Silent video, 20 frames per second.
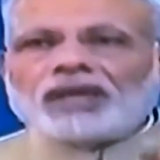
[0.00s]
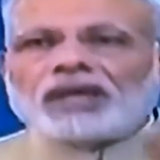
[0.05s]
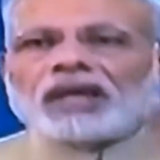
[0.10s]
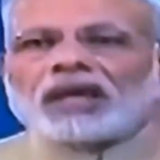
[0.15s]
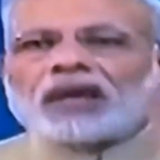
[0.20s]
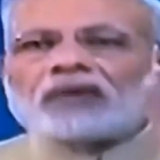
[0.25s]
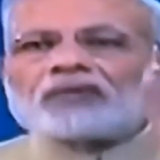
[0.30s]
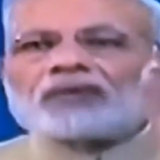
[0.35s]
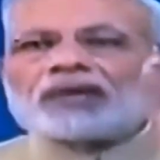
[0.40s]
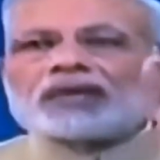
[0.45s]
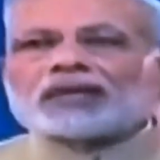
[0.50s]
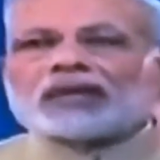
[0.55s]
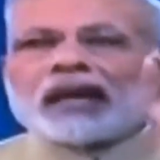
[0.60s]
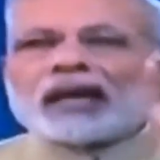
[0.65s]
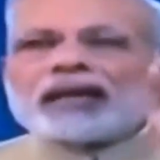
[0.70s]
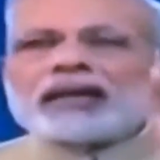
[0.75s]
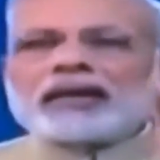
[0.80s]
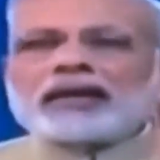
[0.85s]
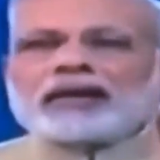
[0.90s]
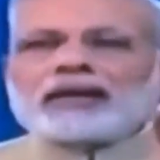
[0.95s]
we have
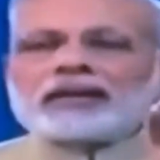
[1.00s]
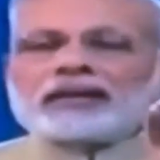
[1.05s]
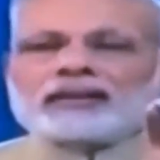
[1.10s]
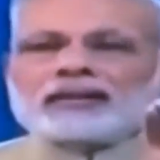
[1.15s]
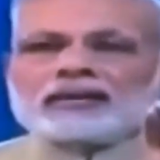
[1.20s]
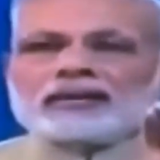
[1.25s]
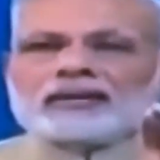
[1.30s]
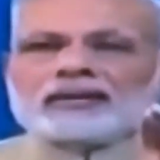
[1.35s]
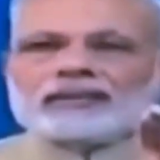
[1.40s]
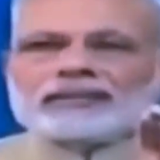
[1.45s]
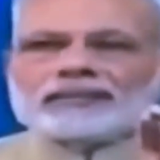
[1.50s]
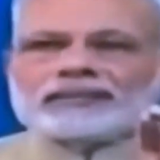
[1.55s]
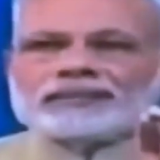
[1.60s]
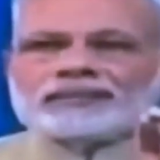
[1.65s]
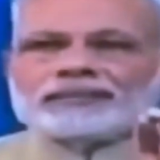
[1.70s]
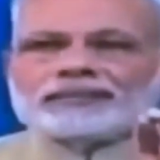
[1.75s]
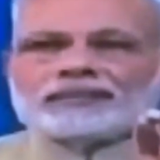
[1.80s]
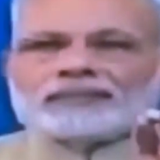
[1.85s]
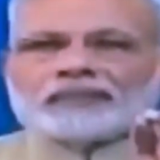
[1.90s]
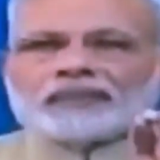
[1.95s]
decided
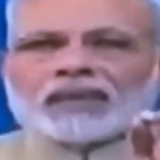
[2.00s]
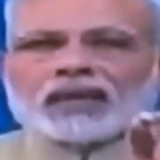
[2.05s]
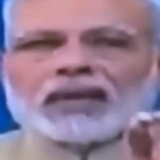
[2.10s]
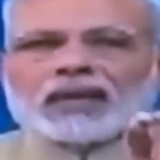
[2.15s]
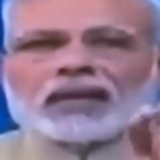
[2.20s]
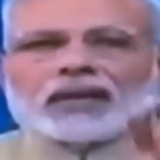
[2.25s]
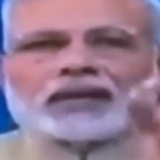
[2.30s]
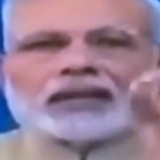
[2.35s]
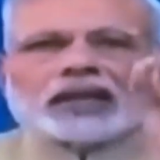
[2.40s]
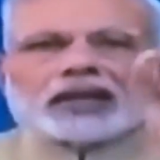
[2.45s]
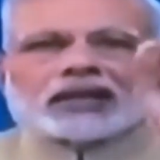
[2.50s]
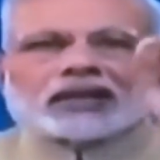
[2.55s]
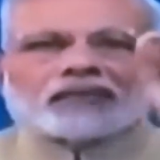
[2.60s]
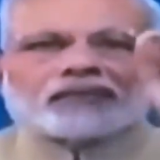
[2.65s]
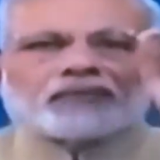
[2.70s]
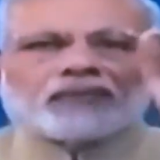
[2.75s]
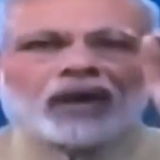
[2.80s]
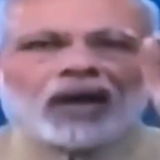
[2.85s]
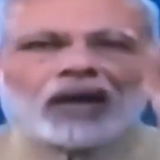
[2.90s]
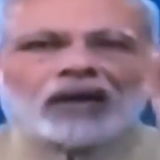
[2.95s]
that
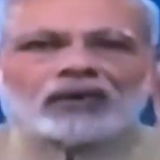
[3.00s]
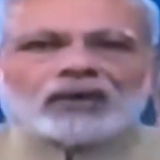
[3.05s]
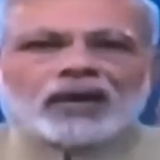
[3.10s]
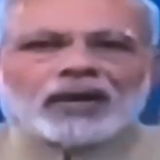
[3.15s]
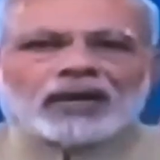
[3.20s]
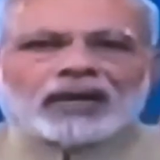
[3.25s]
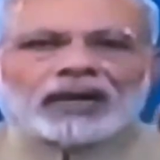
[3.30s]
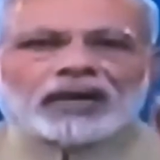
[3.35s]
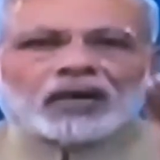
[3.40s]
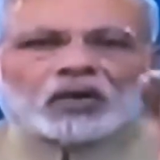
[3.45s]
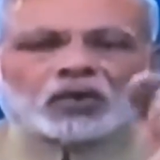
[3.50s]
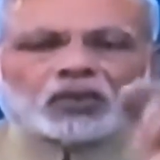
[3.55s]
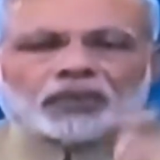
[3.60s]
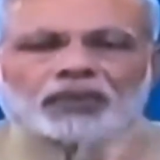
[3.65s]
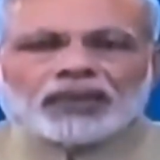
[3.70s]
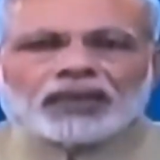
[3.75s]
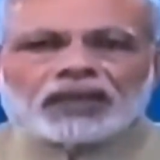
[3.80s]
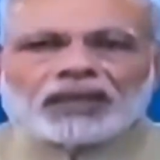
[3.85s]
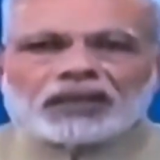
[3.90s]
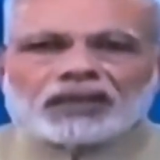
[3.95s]
the 500
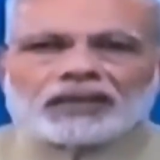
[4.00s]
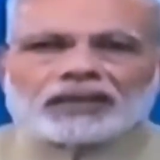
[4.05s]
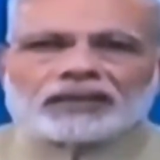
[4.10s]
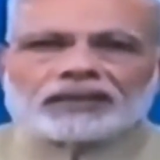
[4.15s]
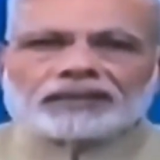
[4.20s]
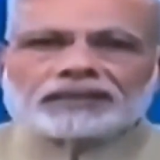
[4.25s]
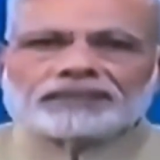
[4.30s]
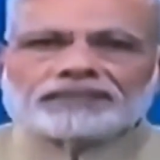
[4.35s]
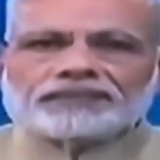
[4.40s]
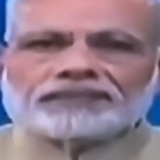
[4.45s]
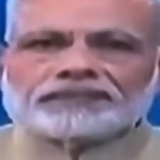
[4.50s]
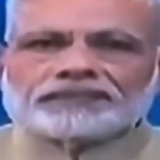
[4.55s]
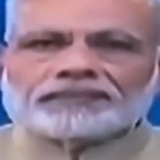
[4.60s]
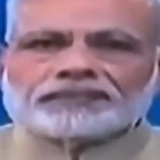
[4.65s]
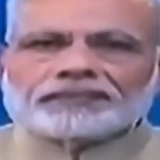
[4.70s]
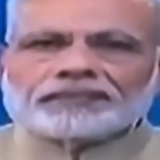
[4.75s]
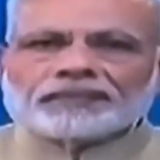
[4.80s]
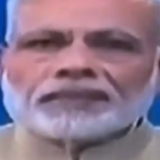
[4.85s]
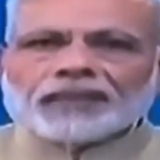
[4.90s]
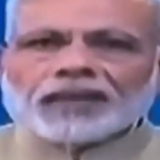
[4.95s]
rupee
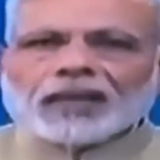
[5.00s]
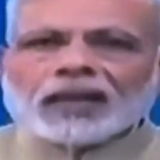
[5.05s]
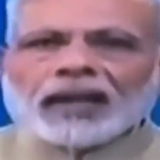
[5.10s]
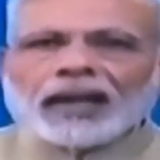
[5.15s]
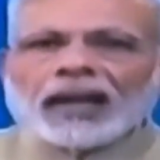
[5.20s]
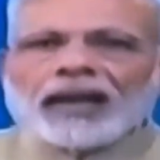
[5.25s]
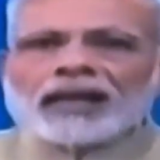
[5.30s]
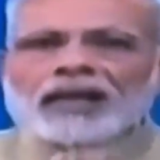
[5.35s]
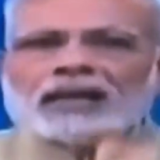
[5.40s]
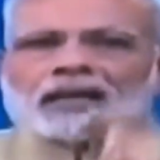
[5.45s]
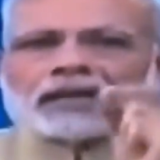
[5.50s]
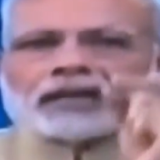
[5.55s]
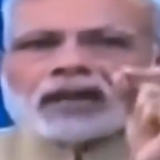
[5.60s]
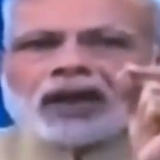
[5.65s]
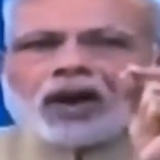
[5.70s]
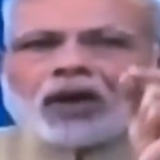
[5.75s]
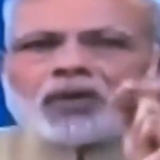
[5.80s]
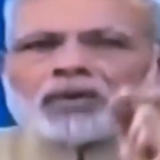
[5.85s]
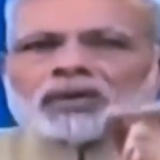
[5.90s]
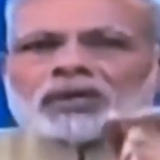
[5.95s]
and
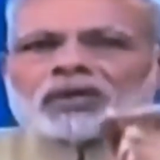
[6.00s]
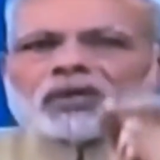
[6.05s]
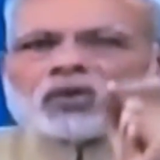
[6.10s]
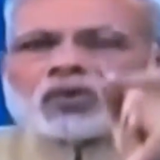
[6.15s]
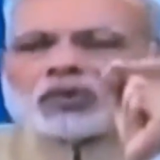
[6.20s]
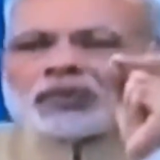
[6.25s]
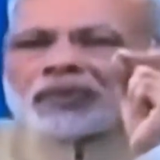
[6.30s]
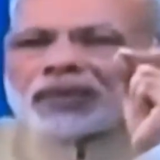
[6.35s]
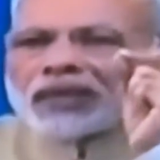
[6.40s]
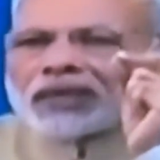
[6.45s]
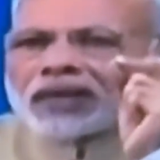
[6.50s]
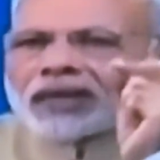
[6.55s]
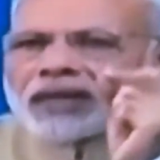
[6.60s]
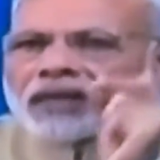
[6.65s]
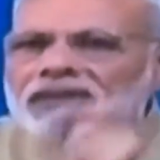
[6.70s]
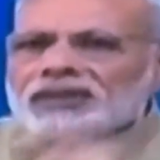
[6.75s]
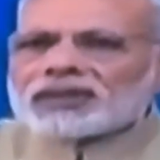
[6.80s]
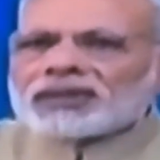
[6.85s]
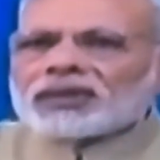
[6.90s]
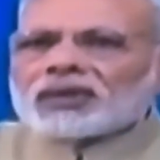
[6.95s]
1000 rupee
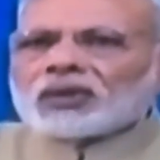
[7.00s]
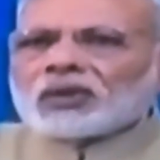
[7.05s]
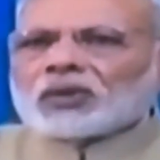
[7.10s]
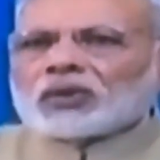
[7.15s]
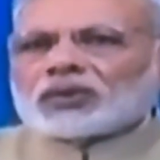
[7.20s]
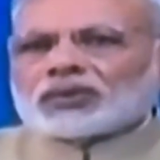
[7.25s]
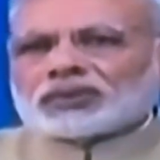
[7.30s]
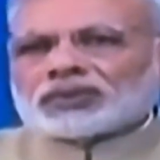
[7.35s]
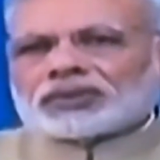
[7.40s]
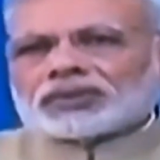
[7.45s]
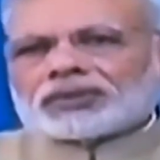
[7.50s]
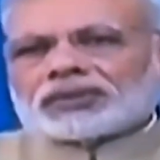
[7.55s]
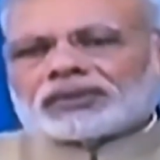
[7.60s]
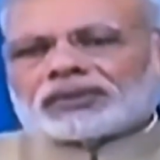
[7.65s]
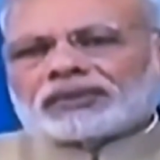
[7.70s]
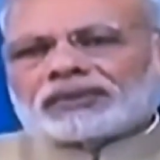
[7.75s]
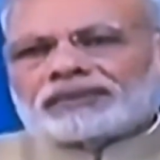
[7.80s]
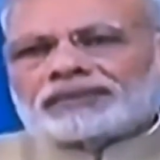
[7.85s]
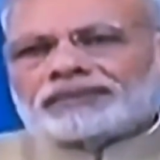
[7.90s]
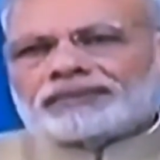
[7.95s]
currency
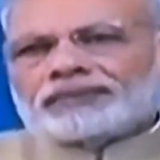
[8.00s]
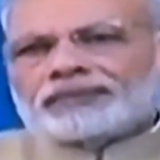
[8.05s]
notes